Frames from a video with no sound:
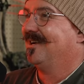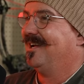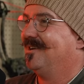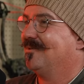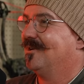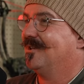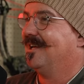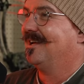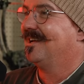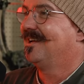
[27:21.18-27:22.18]
right? Where you're
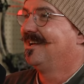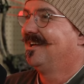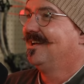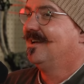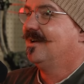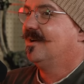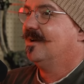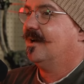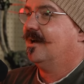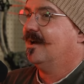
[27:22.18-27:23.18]
like
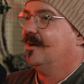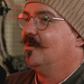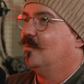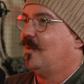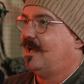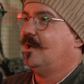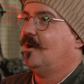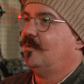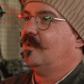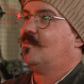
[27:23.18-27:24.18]
uh, we
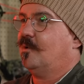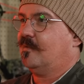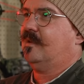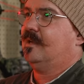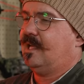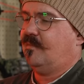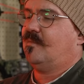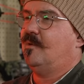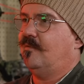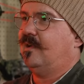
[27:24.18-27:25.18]
know this person keeps
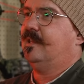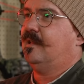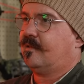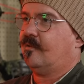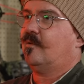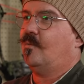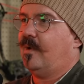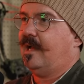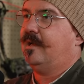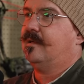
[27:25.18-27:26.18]
moving in these certain
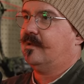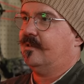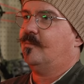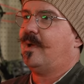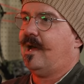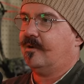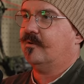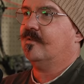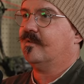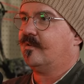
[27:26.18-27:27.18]
ways and their
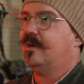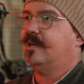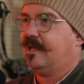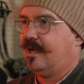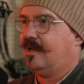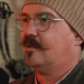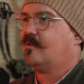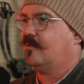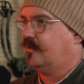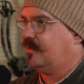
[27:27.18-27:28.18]
patterns are indicating
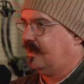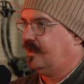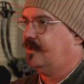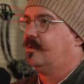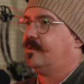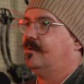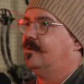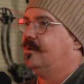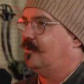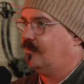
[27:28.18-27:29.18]
certain things
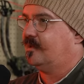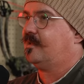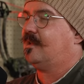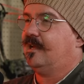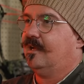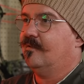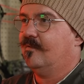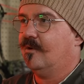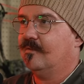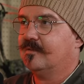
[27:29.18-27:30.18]
and you know we're just going to get
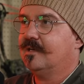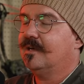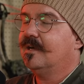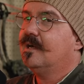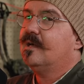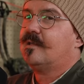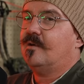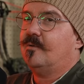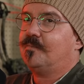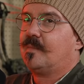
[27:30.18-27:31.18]
involved
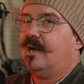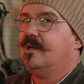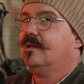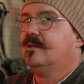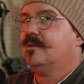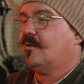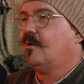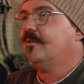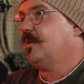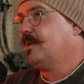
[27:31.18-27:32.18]
so I,
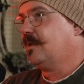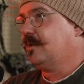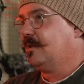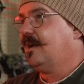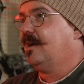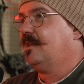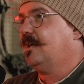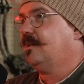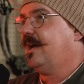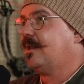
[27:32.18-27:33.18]
all of which is to say i
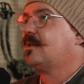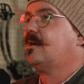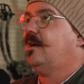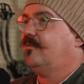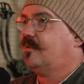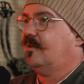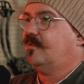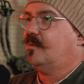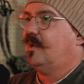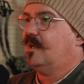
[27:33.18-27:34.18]
think that's the kind of stuff
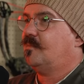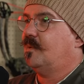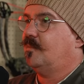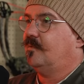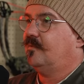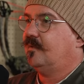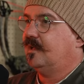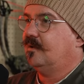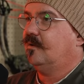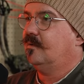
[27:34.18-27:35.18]
that makes people
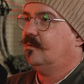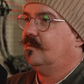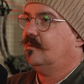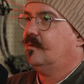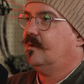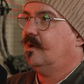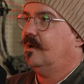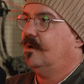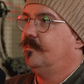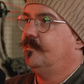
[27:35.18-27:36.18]
feel
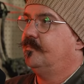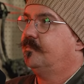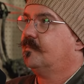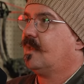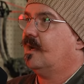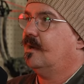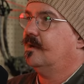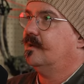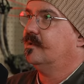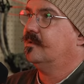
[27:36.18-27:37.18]
um,
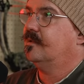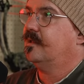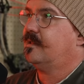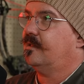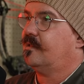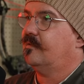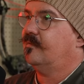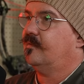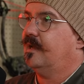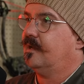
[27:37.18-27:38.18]
uh, this sense
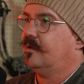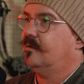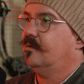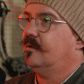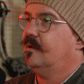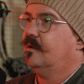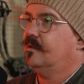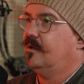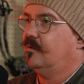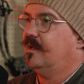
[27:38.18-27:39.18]
of like
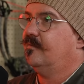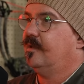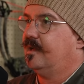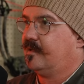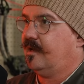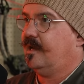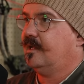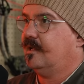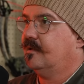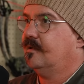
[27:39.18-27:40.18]
low level
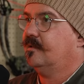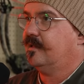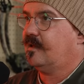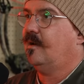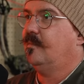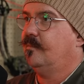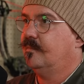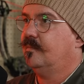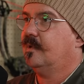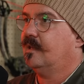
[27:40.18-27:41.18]
anxiety, this
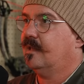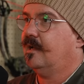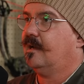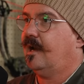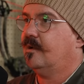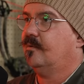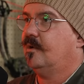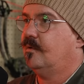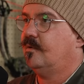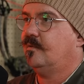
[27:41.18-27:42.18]
hum that like I don't yes.
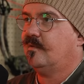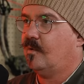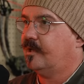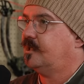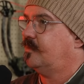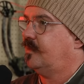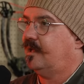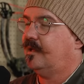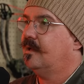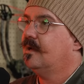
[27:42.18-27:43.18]
know who's watching
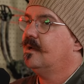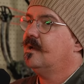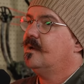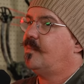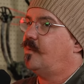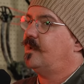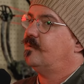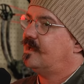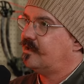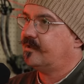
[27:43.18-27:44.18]
me, but when you
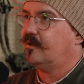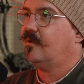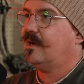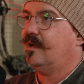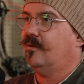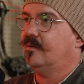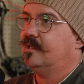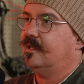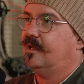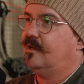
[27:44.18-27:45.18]
get underground, it